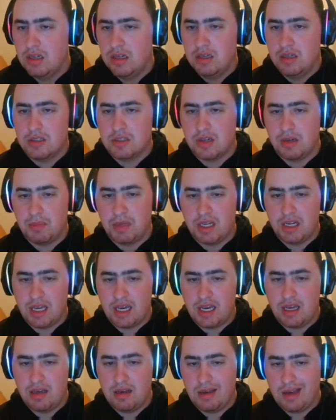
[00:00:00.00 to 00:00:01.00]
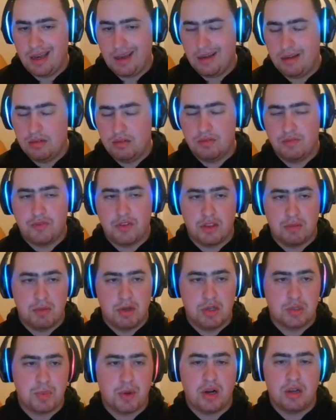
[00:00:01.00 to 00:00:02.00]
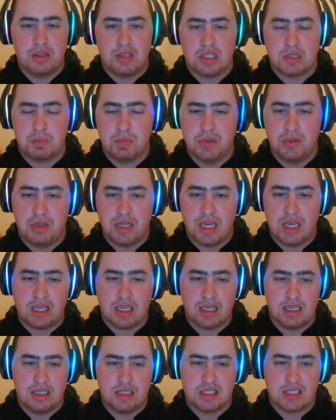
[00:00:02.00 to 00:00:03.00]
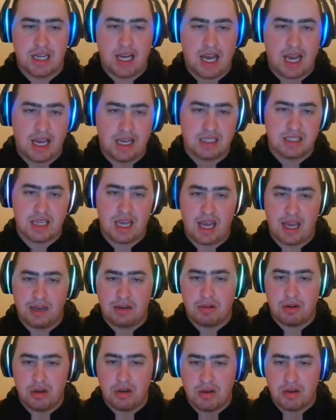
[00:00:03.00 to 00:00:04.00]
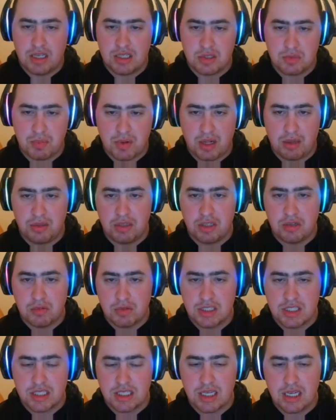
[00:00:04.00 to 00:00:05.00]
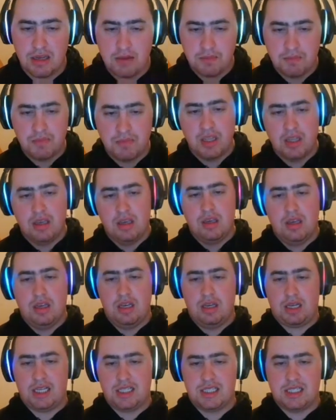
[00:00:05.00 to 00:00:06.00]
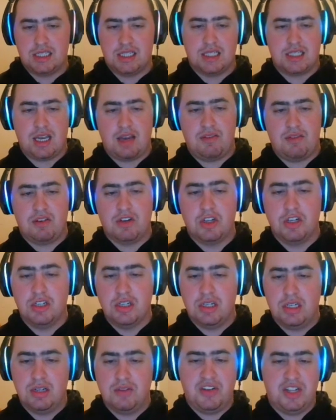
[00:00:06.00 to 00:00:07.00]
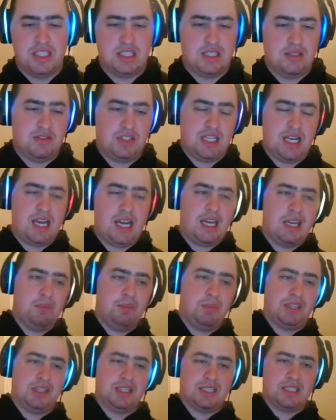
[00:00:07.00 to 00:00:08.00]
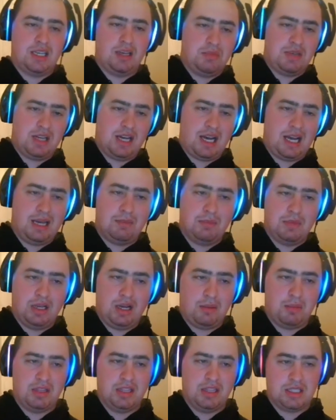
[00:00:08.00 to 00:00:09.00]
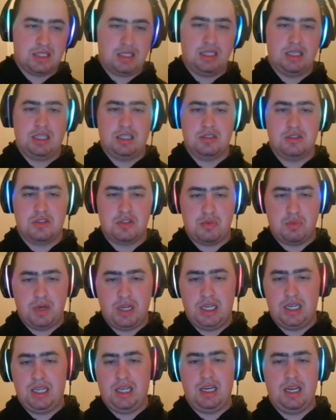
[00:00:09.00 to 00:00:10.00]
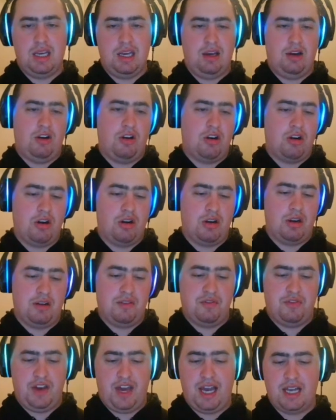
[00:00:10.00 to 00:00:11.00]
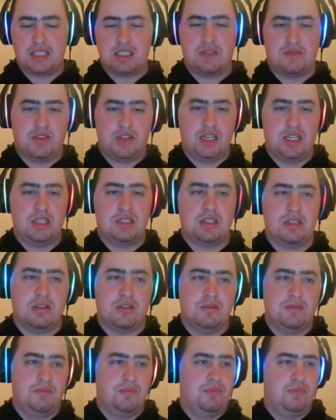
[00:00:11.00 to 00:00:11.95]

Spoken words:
So, I mean, for the most part, this blue deck is not as aggro as probably you would see, because it does have a good defensive stay, but at the same time, I mean, this thing can swing and hit hard and fast if it needs to.